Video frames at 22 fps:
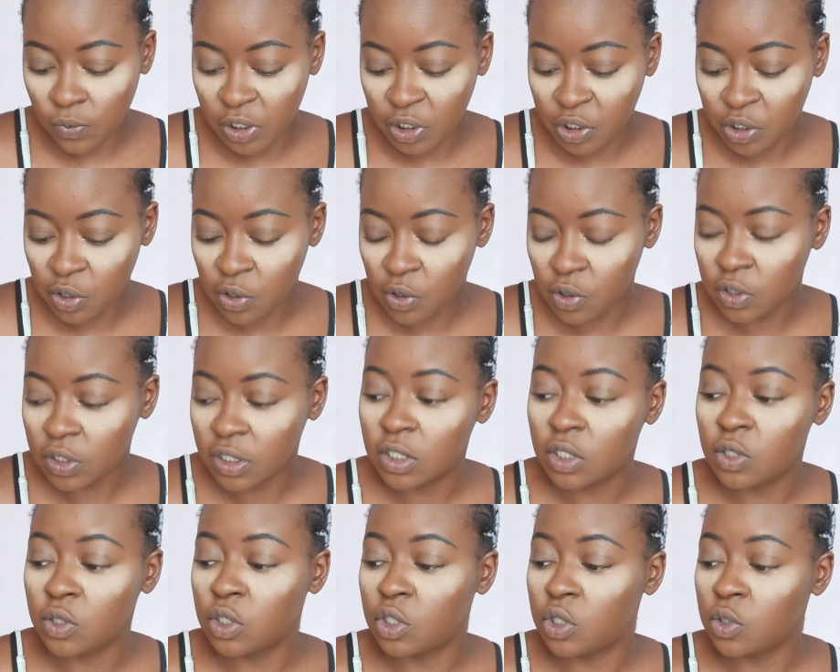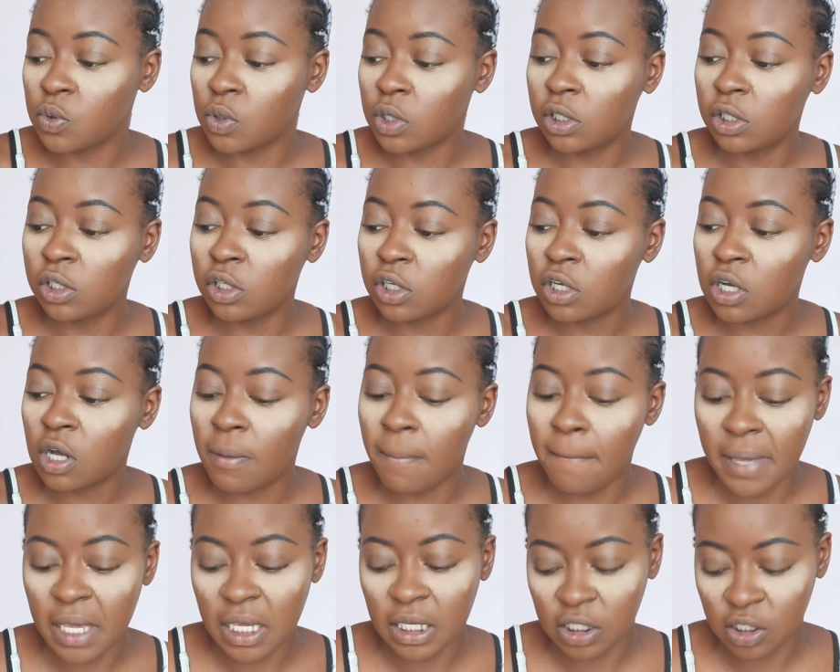we chose to do a look
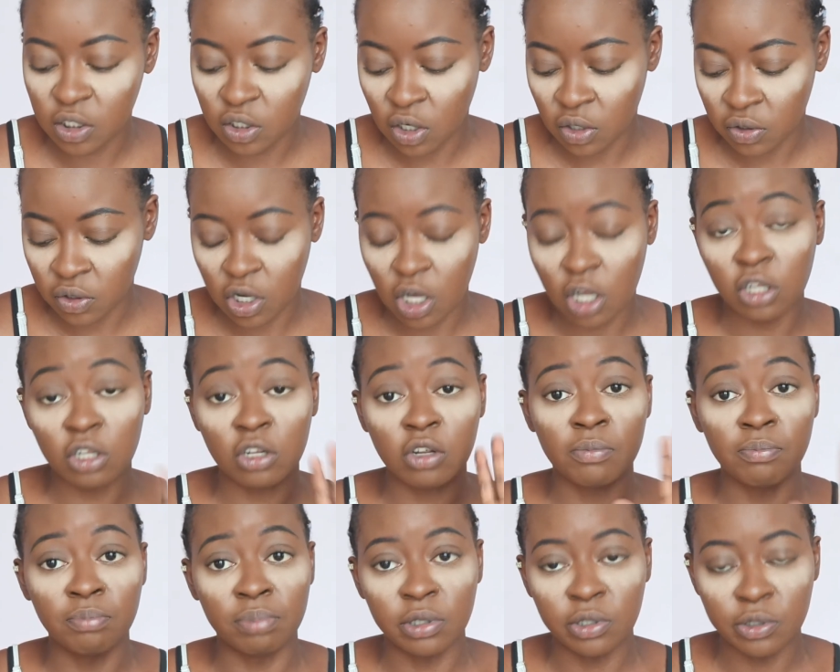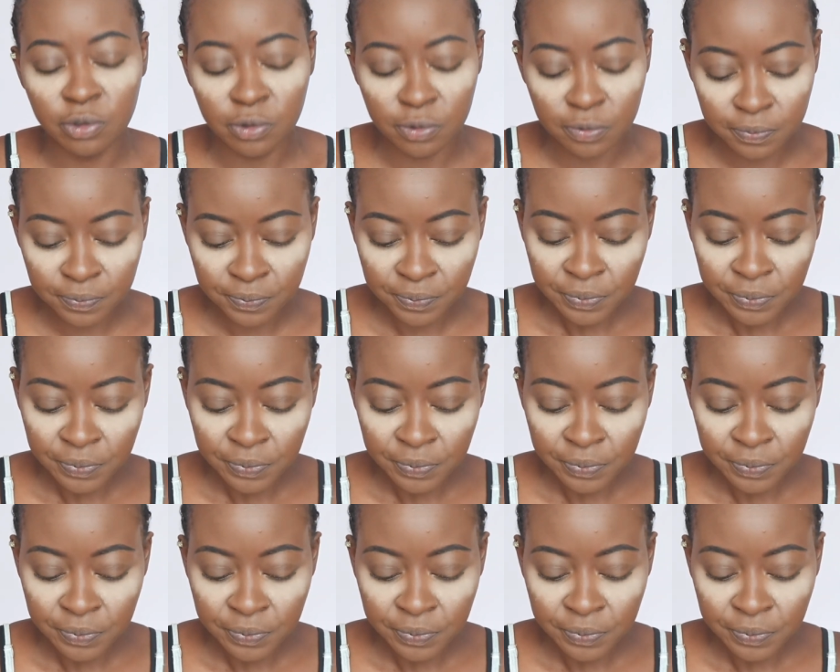based on the color blue.